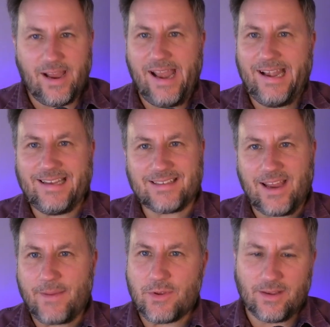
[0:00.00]

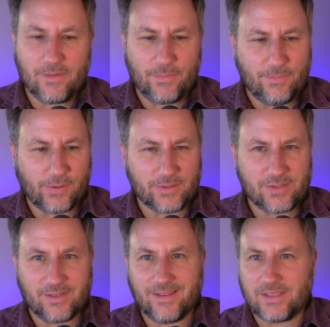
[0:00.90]
anytime you get a
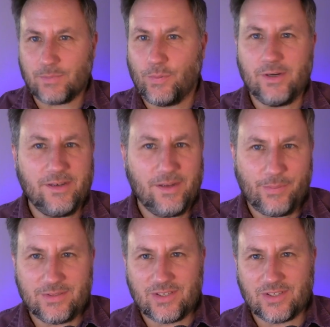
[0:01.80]
person that's put in a
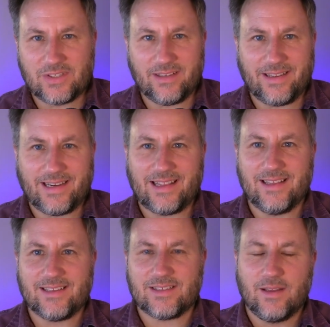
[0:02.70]
position like
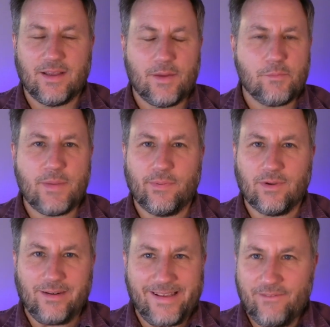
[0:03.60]
this, people
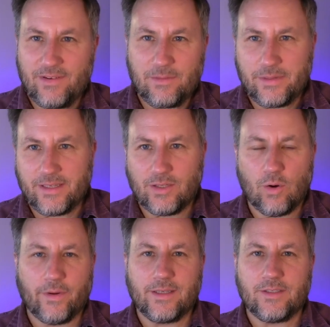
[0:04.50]
are inevitably
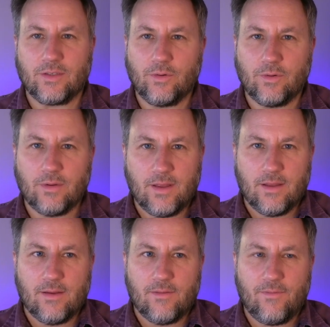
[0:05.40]
going to
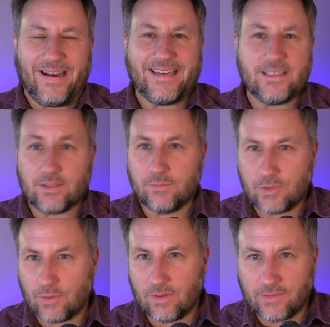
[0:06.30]
find some
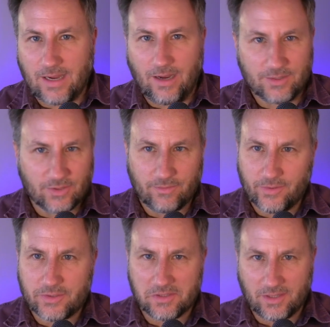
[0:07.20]
sort of
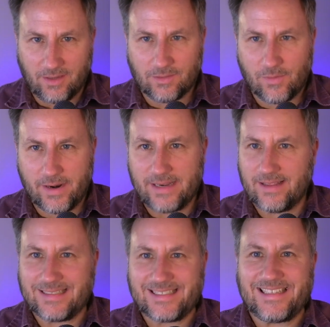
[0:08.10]
controversy, right?
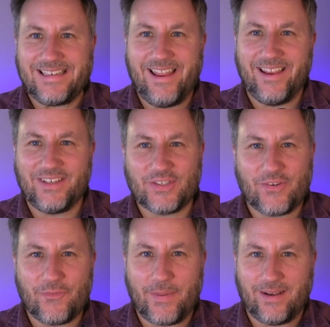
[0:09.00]
That's the nature
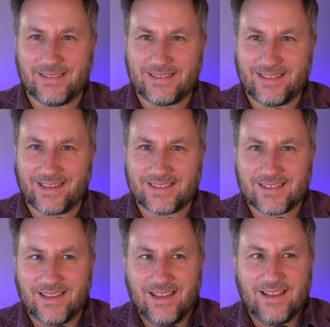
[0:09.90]
of
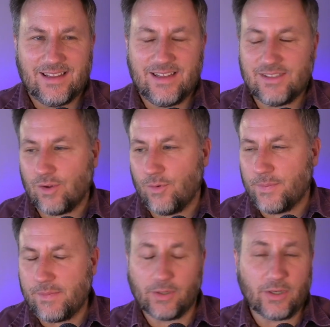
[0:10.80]
politics. And so
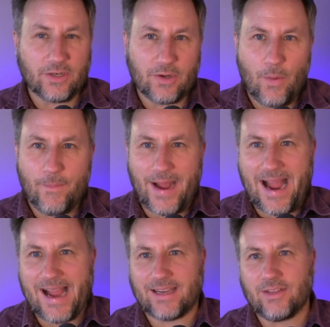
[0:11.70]
people are going to go
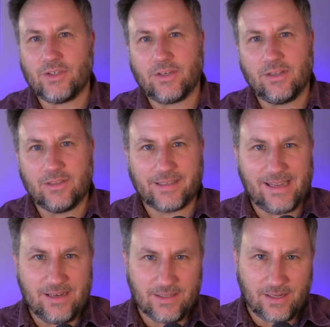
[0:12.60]
back and they're going to look
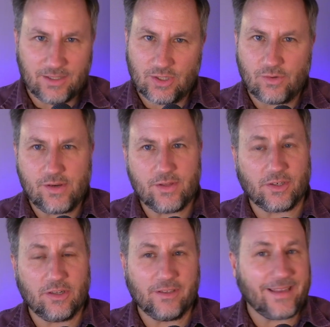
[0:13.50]
at his history. They're
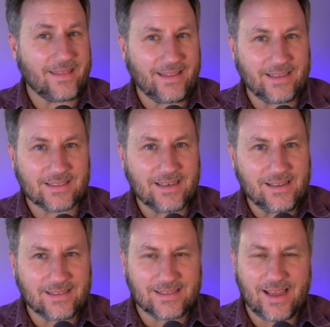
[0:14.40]
going to look at things that
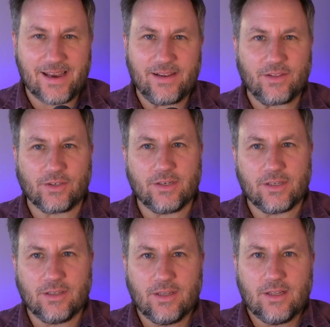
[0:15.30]
he said, and they're
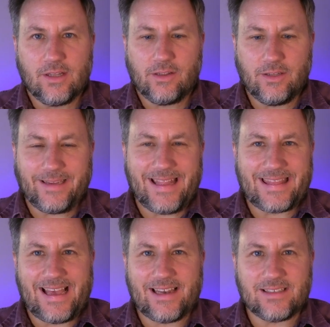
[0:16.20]
going to look
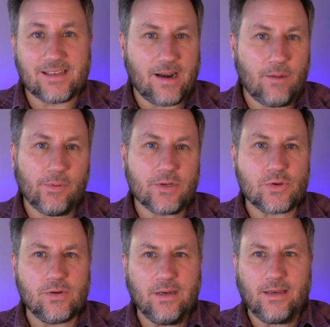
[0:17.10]
at that as an
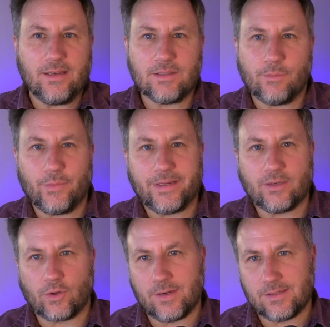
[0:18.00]
opportunity to bring
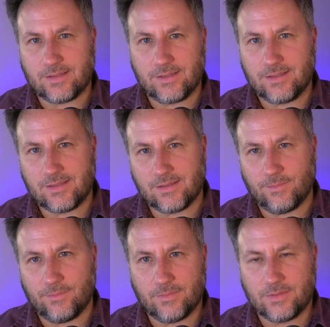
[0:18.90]

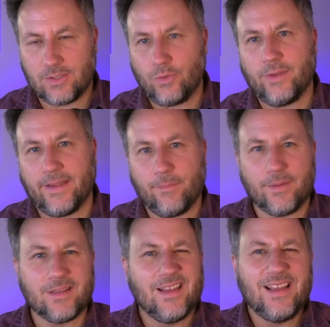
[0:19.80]
criticism to him.
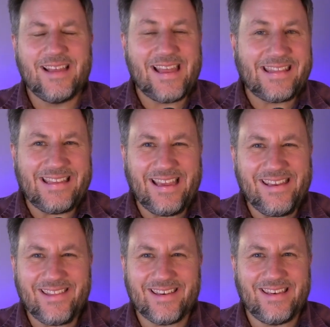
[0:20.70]
But at the end
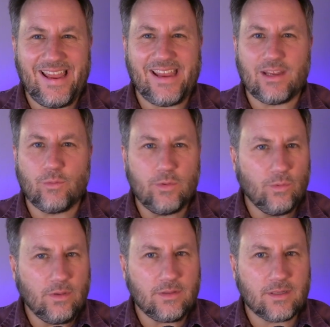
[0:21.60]
of the day, we
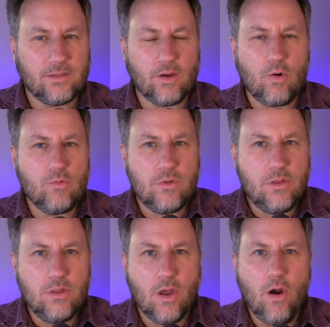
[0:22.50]
really don't
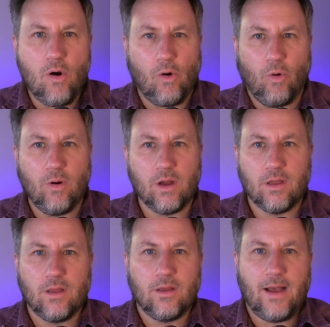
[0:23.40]
know
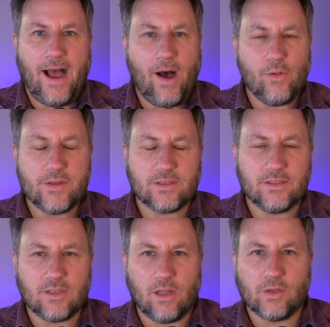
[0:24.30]
how this
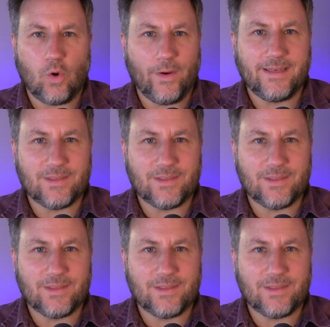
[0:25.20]
is all going to